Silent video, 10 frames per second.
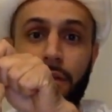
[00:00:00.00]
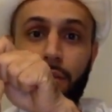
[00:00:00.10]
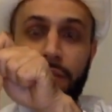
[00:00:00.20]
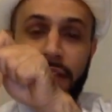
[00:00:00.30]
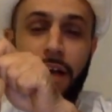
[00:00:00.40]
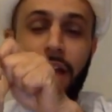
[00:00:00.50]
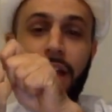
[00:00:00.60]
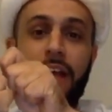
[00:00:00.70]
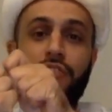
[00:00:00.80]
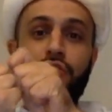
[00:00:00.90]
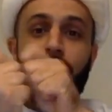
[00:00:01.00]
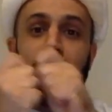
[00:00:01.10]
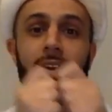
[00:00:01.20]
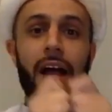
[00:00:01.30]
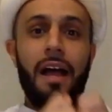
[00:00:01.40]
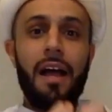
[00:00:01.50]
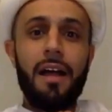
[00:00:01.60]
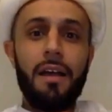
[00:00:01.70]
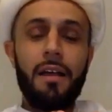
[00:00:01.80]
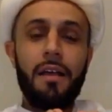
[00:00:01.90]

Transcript: we take Allah's sharia